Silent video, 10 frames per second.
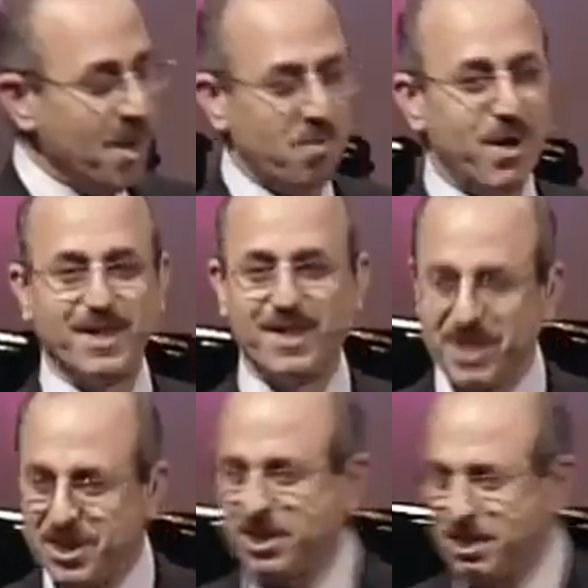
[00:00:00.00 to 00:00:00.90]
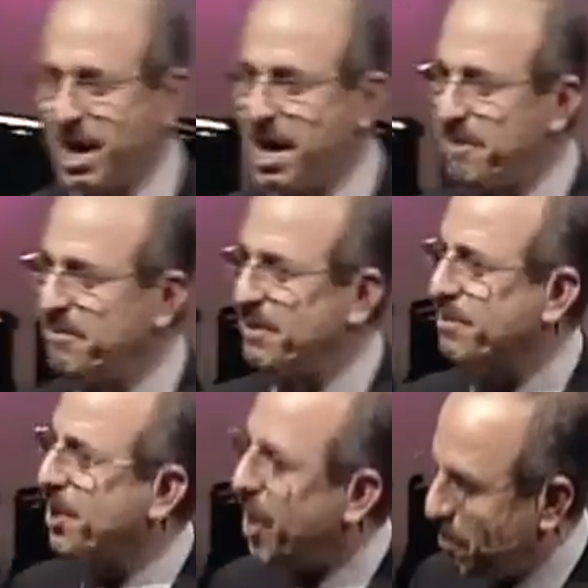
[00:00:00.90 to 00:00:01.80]
But this time we
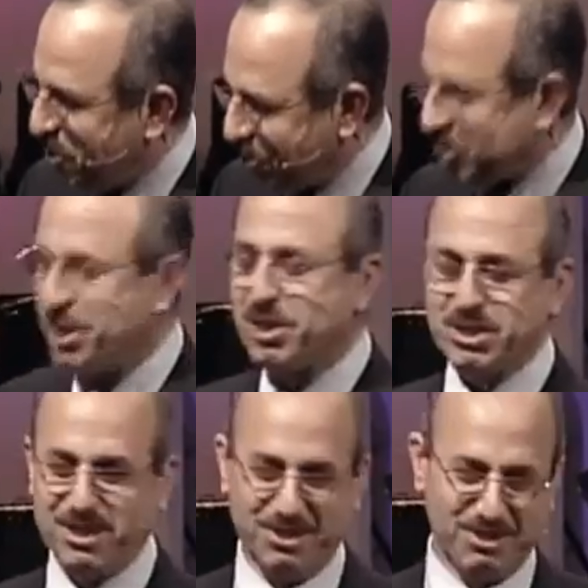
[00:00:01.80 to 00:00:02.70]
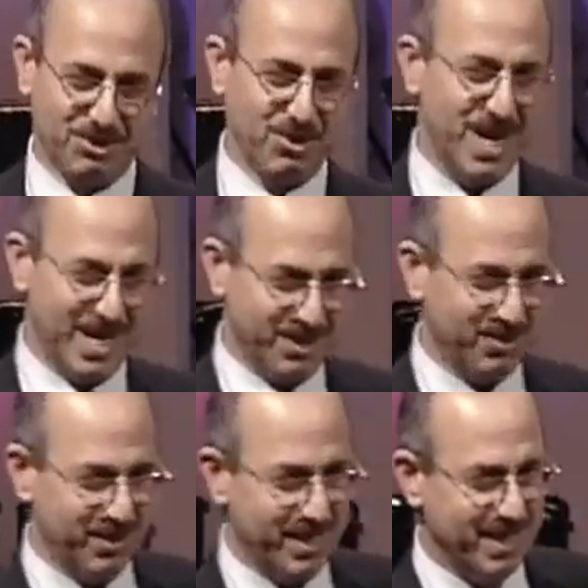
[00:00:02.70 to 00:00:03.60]
were oppositions to
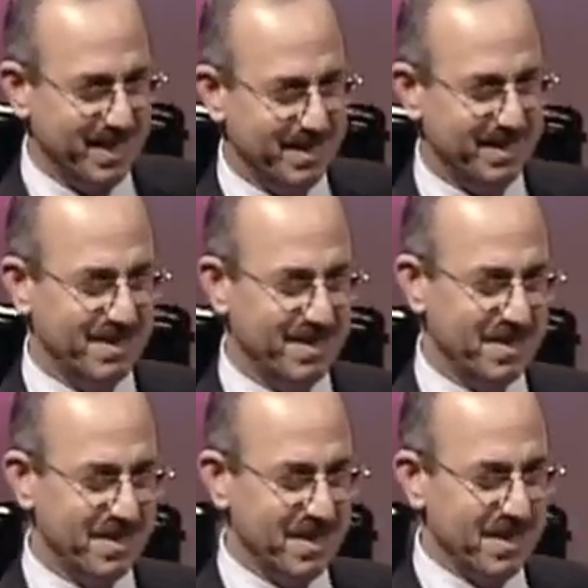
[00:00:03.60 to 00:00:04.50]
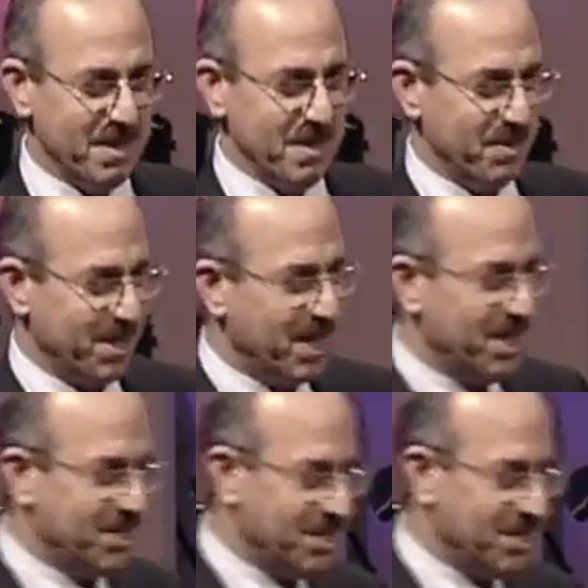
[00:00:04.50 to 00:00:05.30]
Ayatollah. Because